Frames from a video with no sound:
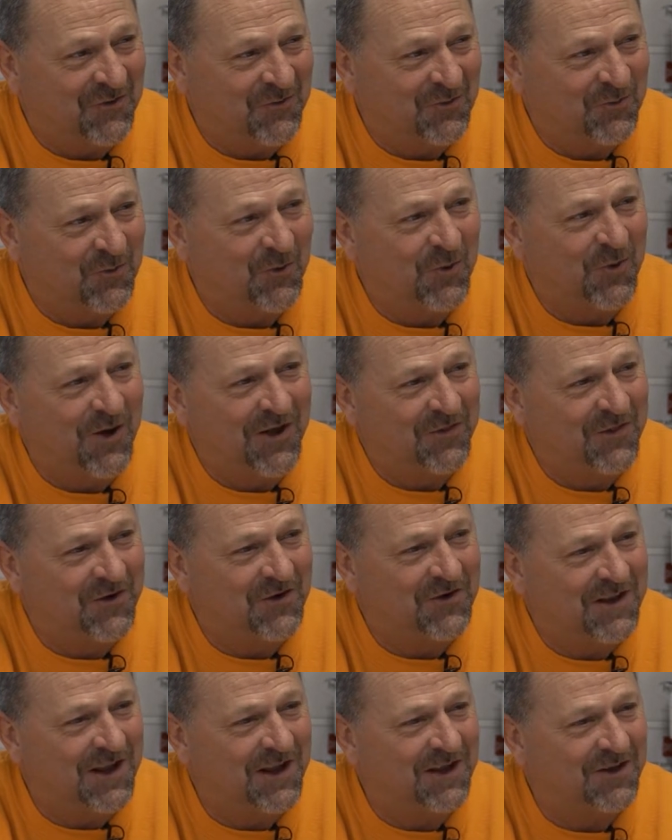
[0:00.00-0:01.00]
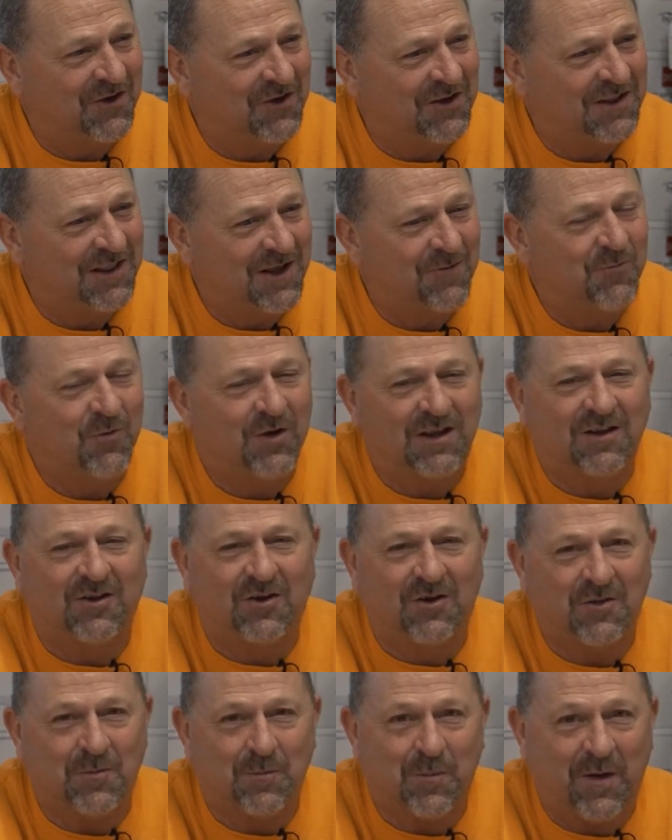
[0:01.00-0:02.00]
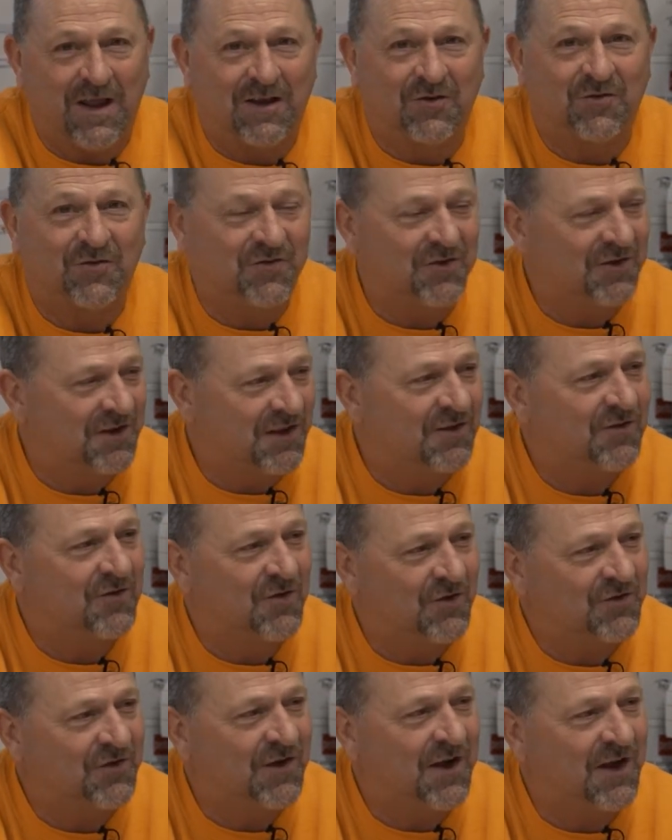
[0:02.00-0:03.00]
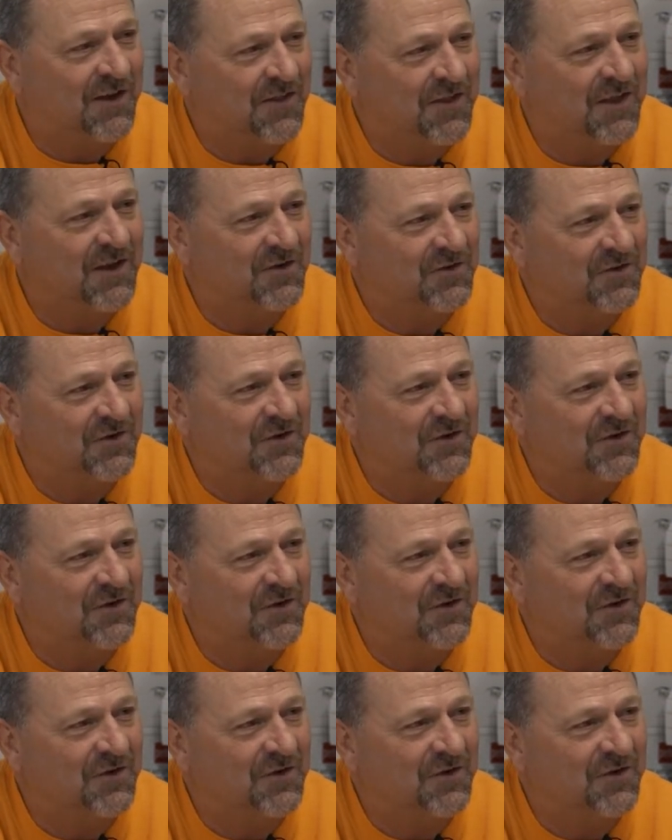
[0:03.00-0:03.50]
we'll go out there and take a look at them. We can look at the panels and those kind of things